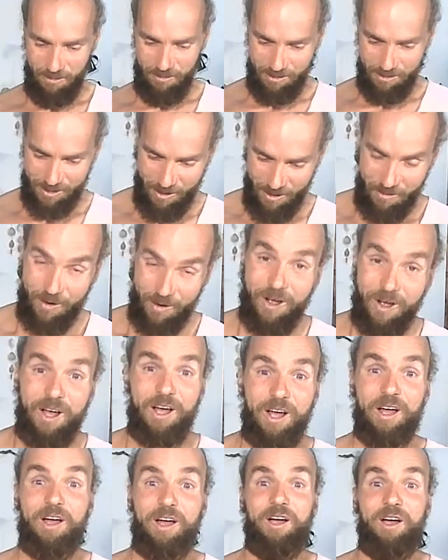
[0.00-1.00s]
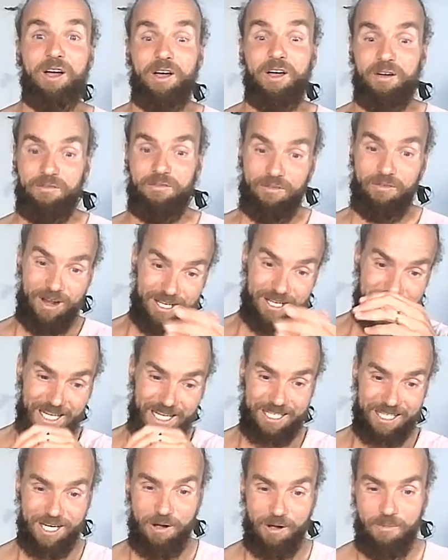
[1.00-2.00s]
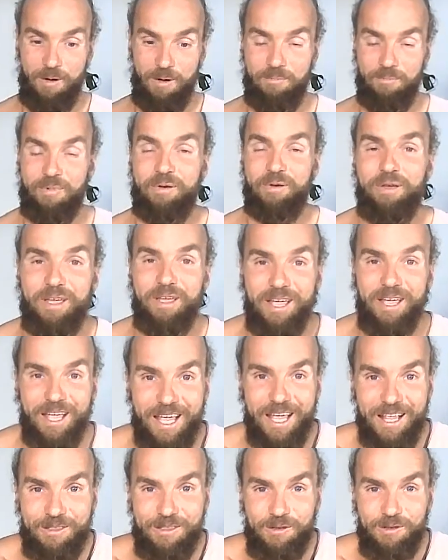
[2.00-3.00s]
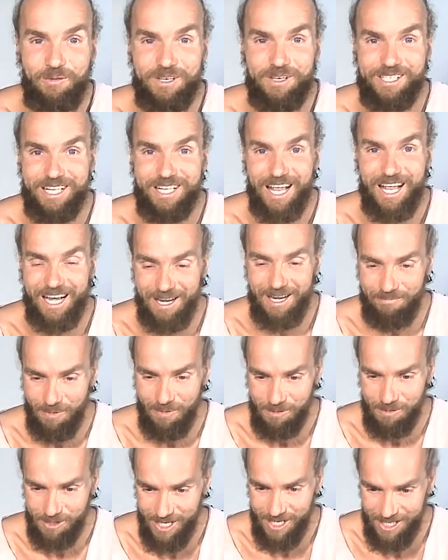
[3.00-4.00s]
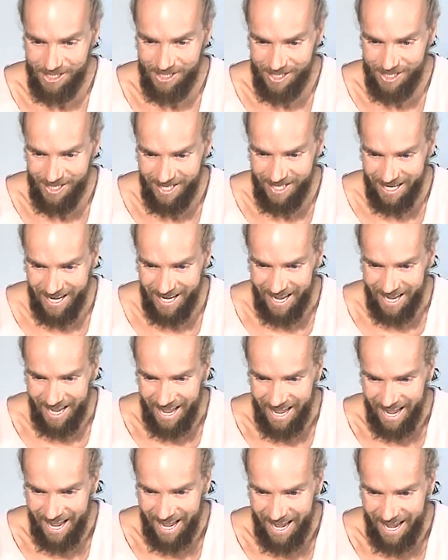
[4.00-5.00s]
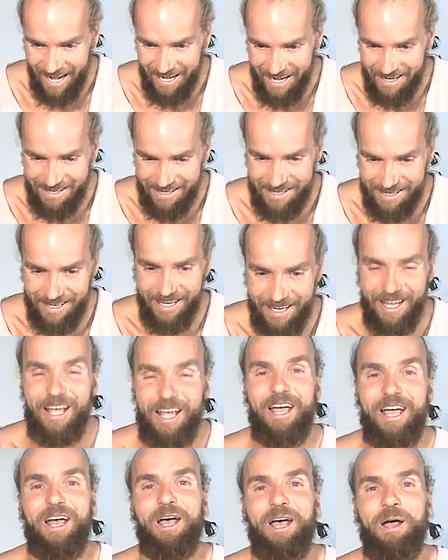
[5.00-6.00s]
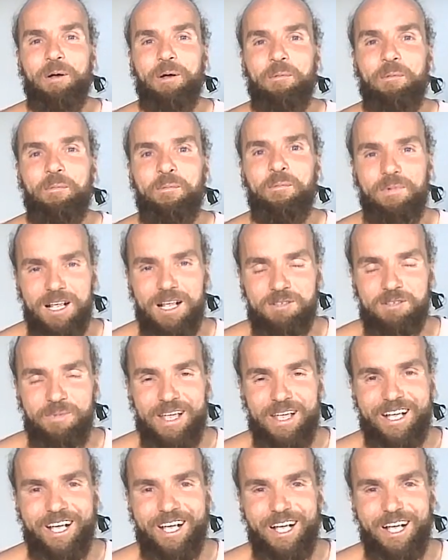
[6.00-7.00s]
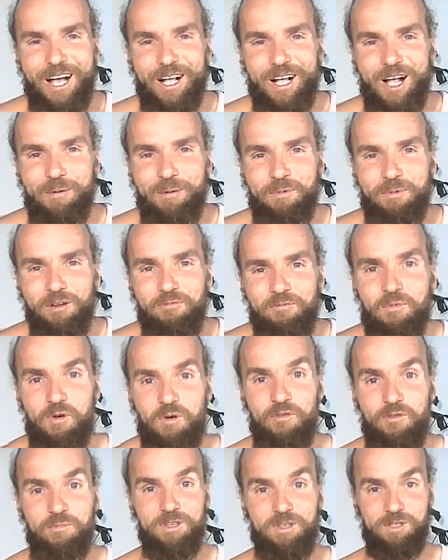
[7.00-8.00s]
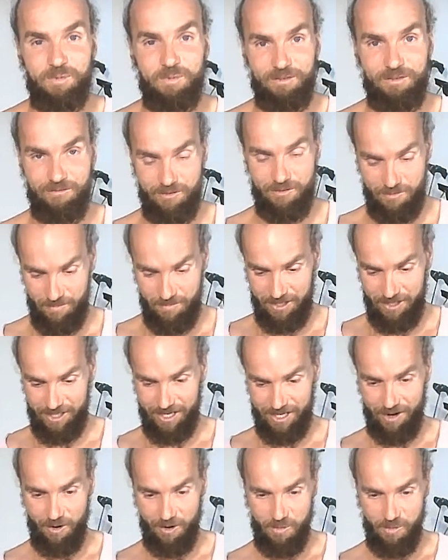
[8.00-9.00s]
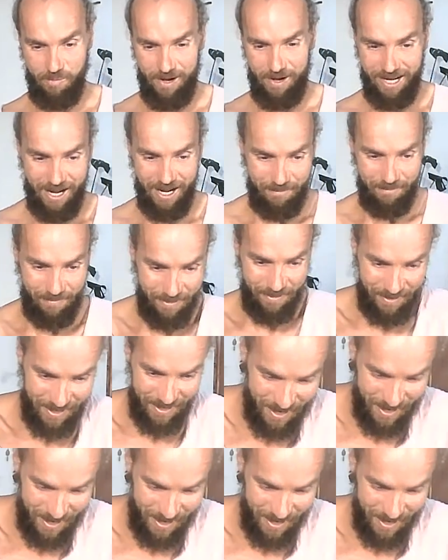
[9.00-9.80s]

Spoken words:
So, friends, let's come up into a standing position and let's make a couple of movements before we start opening up the